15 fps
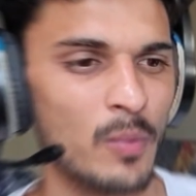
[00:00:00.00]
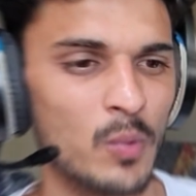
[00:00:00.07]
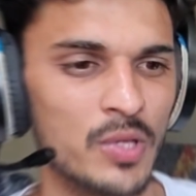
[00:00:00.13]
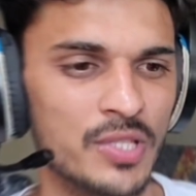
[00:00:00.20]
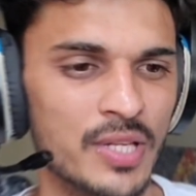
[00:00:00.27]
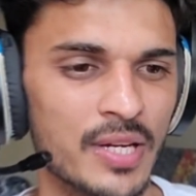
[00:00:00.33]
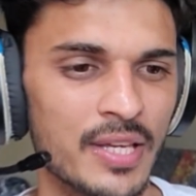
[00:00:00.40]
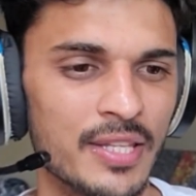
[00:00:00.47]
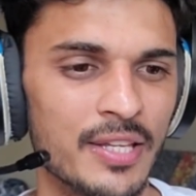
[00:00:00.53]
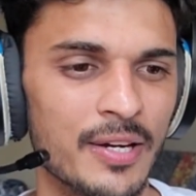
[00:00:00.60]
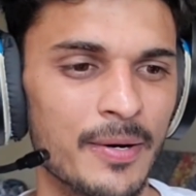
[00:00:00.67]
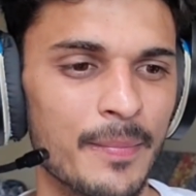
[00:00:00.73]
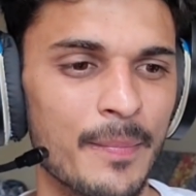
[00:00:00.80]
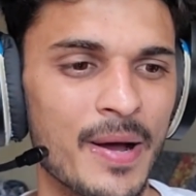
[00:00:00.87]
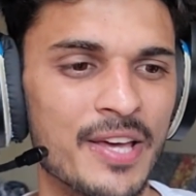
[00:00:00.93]
was
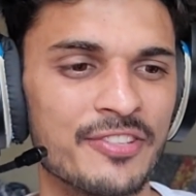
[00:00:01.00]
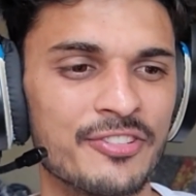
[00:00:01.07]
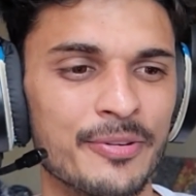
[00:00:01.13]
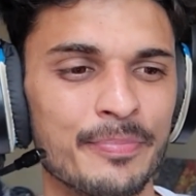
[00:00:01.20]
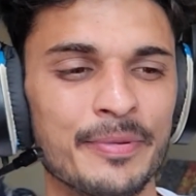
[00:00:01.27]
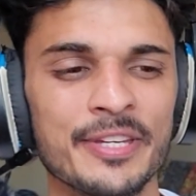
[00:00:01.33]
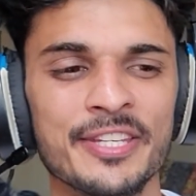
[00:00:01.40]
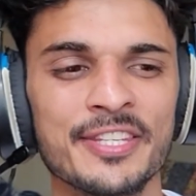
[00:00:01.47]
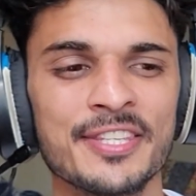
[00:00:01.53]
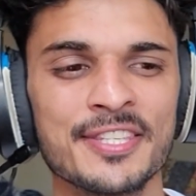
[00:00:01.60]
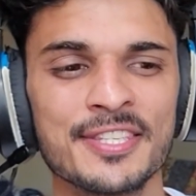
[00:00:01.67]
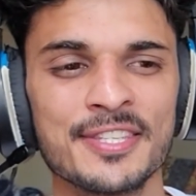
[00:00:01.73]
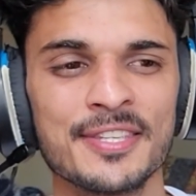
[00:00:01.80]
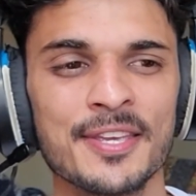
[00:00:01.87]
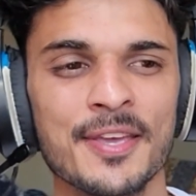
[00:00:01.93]
another masterpiece
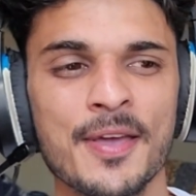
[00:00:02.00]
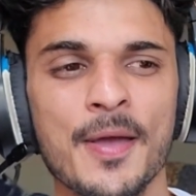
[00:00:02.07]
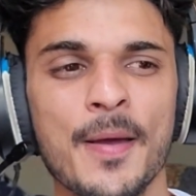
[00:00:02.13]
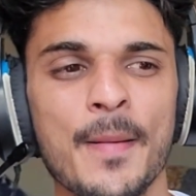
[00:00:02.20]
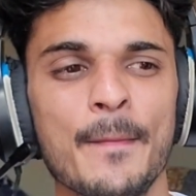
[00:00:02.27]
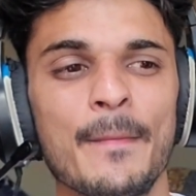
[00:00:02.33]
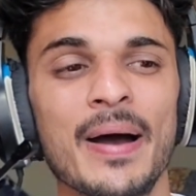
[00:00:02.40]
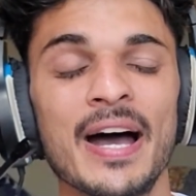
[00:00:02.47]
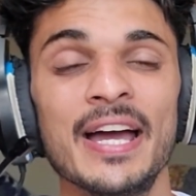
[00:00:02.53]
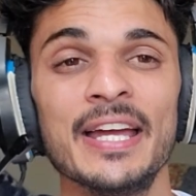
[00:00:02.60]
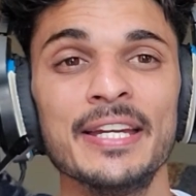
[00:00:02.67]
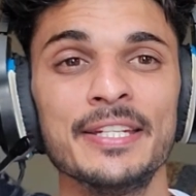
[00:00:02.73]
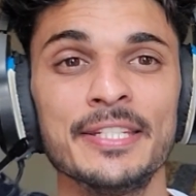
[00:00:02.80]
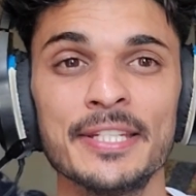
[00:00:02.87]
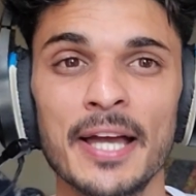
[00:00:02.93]
by
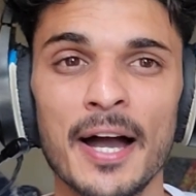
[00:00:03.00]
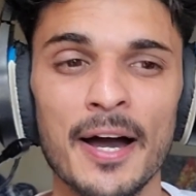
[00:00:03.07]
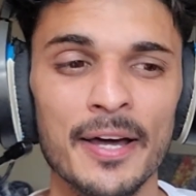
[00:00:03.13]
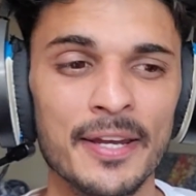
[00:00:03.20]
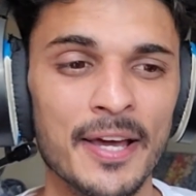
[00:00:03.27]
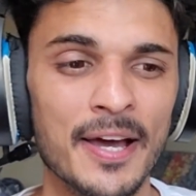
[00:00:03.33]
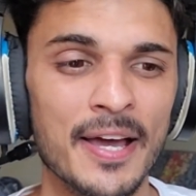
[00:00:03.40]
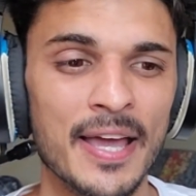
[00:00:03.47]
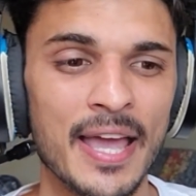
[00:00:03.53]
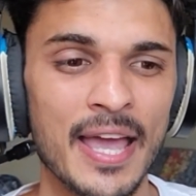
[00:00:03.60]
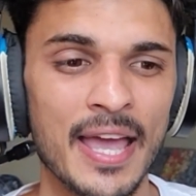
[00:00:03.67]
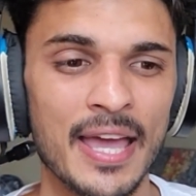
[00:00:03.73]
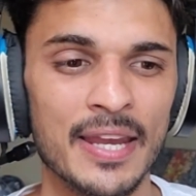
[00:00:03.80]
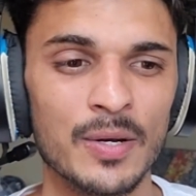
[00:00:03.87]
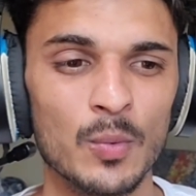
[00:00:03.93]
Diana,
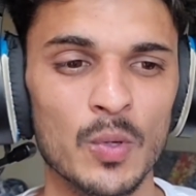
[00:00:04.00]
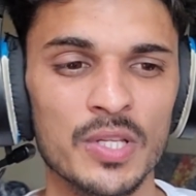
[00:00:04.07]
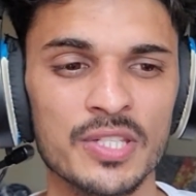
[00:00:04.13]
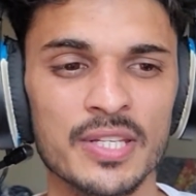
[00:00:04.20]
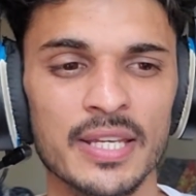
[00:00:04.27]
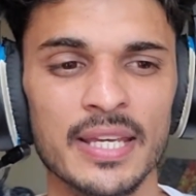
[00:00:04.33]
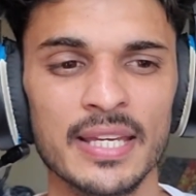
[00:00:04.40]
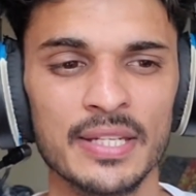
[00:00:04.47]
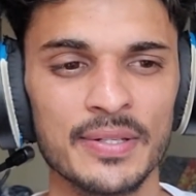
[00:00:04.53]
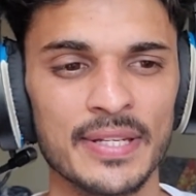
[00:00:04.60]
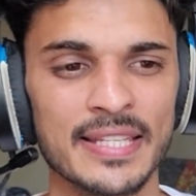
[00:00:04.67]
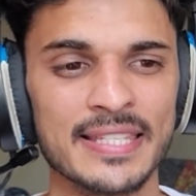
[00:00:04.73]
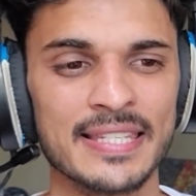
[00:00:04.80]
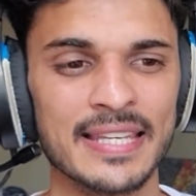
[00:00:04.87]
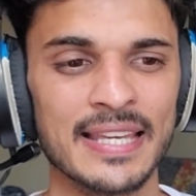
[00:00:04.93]
and once again you
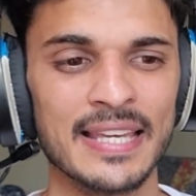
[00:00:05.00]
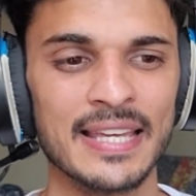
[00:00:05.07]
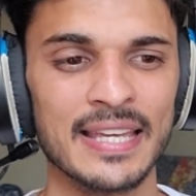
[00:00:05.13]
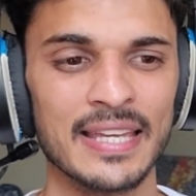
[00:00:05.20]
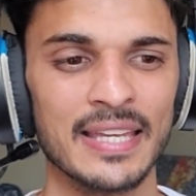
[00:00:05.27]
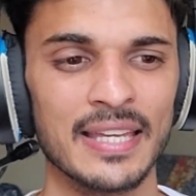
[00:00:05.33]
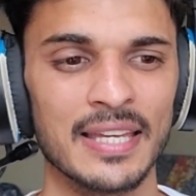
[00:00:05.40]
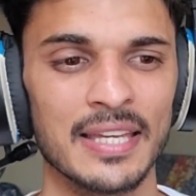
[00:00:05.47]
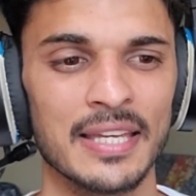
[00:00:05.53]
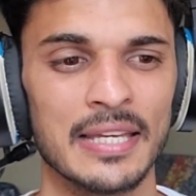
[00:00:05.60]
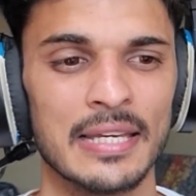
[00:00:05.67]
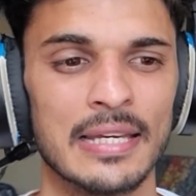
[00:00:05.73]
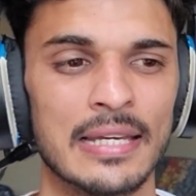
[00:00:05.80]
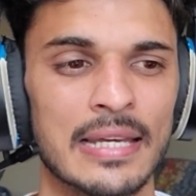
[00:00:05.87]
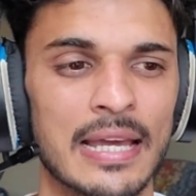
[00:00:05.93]
can say,
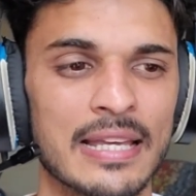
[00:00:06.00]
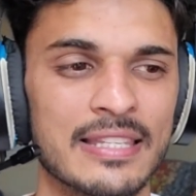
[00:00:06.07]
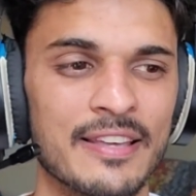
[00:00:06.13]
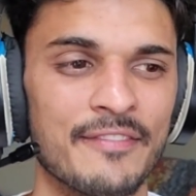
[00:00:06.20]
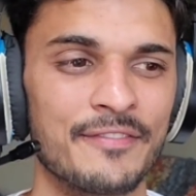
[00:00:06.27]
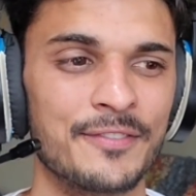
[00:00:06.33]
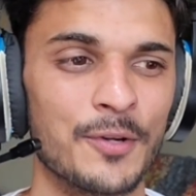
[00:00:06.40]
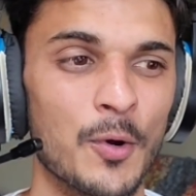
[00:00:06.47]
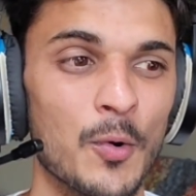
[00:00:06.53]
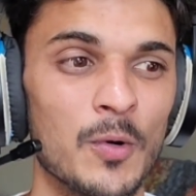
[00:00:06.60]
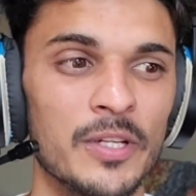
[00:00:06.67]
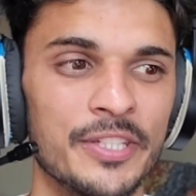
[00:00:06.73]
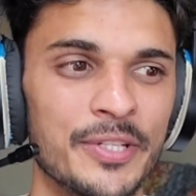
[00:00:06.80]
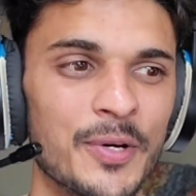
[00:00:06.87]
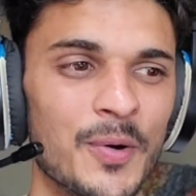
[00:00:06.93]
as I've
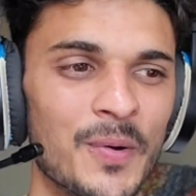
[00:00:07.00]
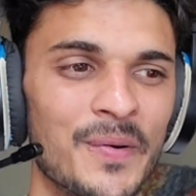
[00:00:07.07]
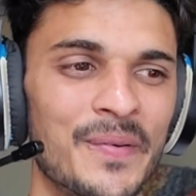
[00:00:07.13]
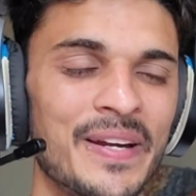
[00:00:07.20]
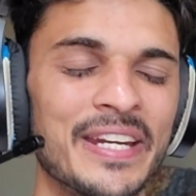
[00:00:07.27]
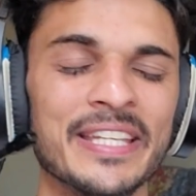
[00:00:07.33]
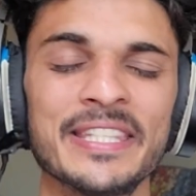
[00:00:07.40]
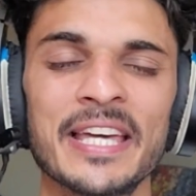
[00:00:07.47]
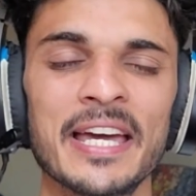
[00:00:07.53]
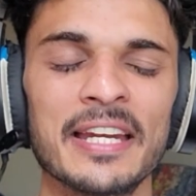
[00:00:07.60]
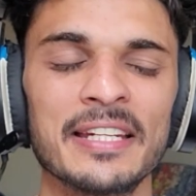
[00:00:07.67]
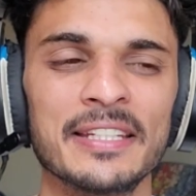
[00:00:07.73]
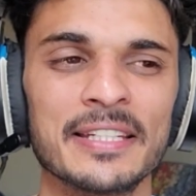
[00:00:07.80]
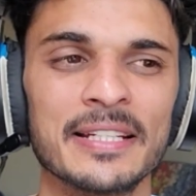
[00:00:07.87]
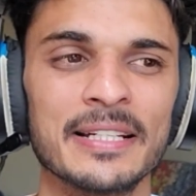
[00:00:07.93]
told you already,
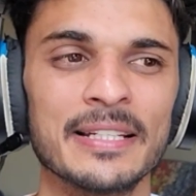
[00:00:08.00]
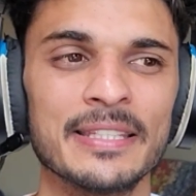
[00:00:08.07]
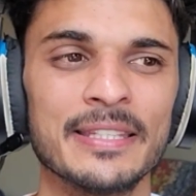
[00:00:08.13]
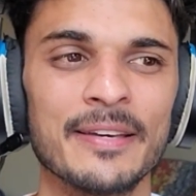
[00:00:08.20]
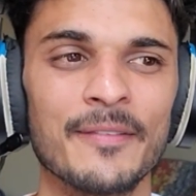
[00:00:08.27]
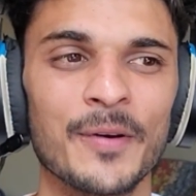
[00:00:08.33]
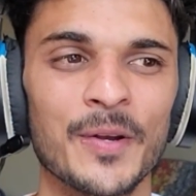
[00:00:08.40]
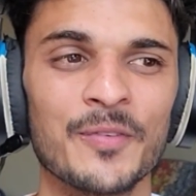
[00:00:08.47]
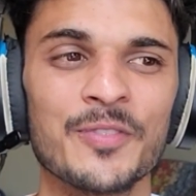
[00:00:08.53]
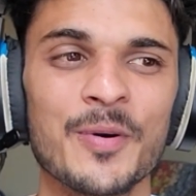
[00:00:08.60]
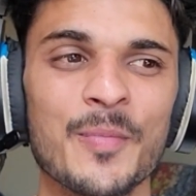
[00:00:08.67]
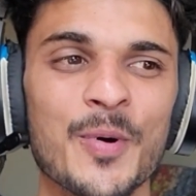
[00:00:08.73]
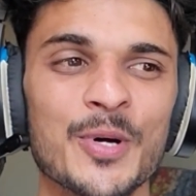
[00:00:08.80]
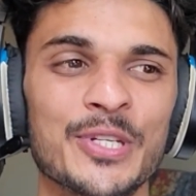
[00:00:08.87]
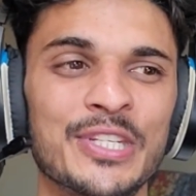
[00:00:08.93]
that uh, one of the
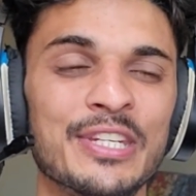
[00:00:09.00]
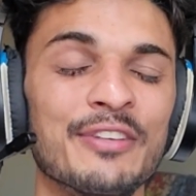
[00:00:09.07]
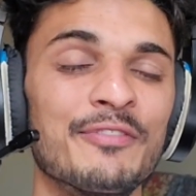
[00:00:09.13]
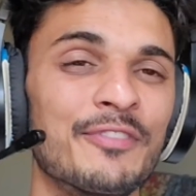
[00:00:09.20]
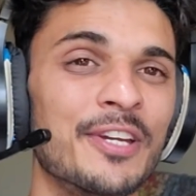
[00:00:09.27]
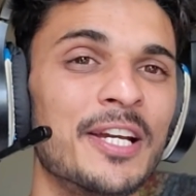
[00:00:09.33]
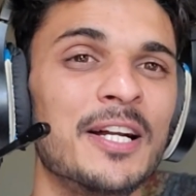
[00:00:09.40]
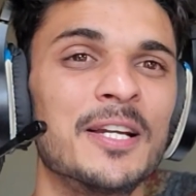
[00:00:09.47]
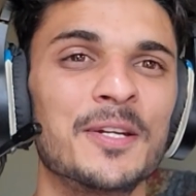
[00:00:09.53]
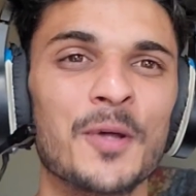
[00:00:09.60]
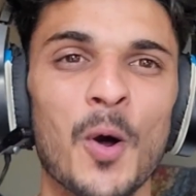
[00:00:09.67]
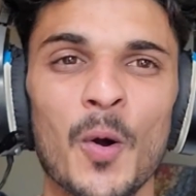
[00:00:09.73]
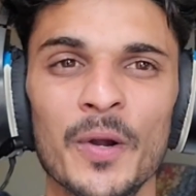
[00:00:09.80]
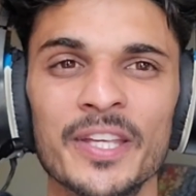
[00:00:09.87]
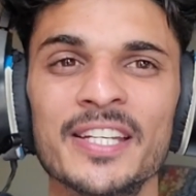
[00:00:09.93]
most difficult
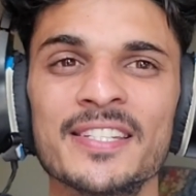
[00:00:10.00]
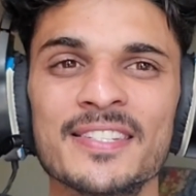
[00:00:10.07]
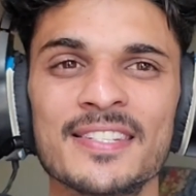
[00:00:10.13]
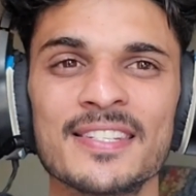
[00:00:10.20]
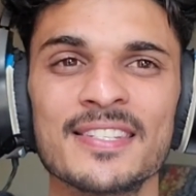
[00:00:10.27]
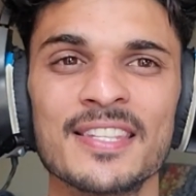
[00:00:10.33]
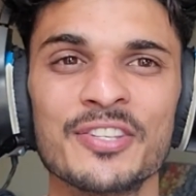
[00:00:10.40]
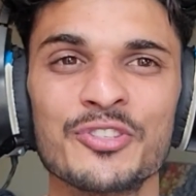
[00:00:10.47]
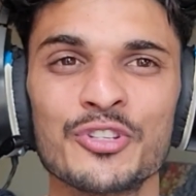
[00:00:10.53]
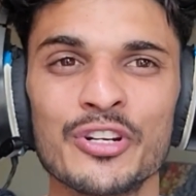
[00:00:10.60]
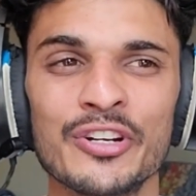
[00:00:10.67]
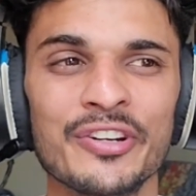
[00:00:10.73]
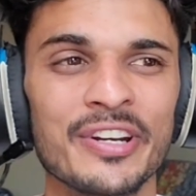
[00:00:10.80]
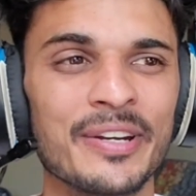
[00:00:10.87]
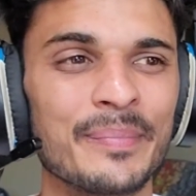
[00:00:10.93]
audience is the
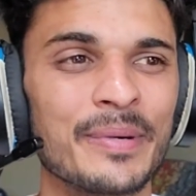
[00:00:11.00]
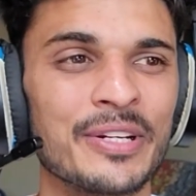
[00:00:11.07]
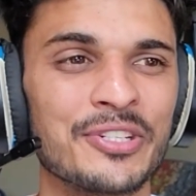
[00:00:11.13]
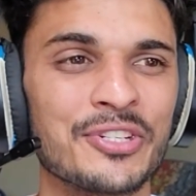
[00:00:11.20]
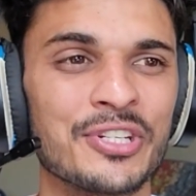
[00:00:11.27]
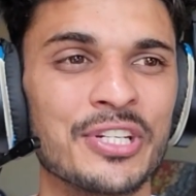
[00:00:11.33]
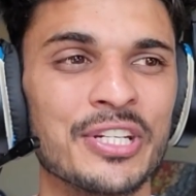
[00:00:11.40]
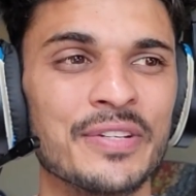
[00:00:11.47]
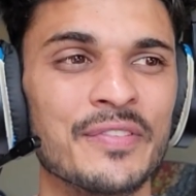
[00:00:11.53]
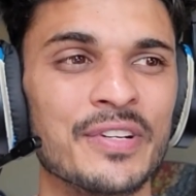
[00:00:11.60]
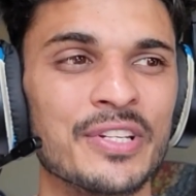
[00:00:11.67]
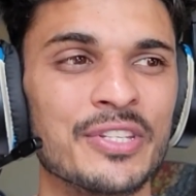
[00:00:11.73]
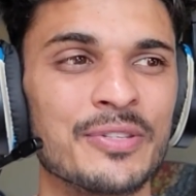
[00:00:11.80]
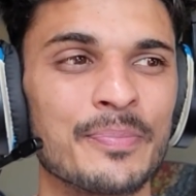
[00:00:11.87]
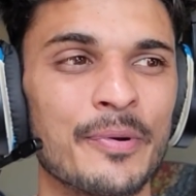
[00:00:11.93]
children, but she
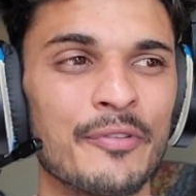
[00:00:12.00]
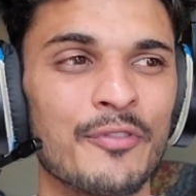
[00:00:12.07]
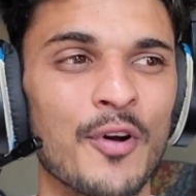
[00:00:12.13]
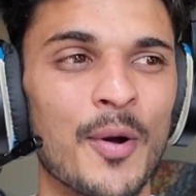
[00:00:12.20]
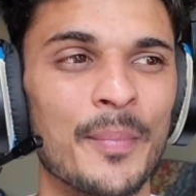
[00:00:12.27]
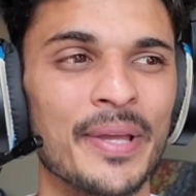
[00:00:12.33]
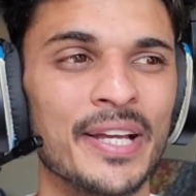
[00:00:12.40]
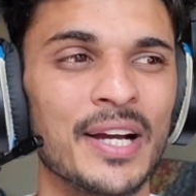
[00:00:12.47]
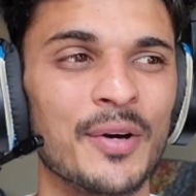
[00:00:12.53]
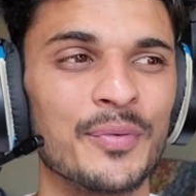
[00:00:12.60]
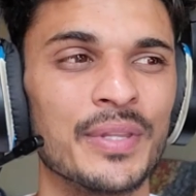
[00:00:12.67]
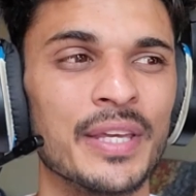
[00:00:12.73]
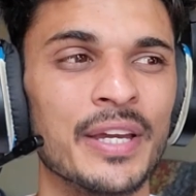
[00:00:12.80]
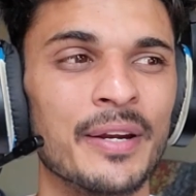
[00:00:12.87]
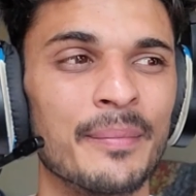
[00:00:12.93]
was performing out
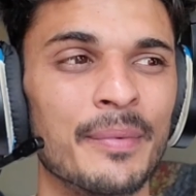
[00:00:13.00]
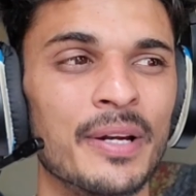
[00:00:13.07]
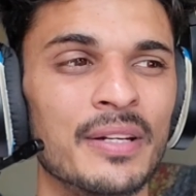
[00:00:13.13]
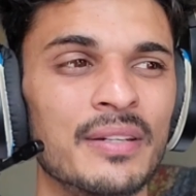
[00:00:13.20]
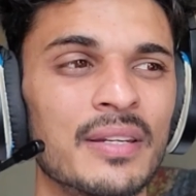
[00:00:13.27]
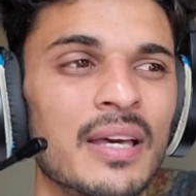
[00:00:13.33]
there. But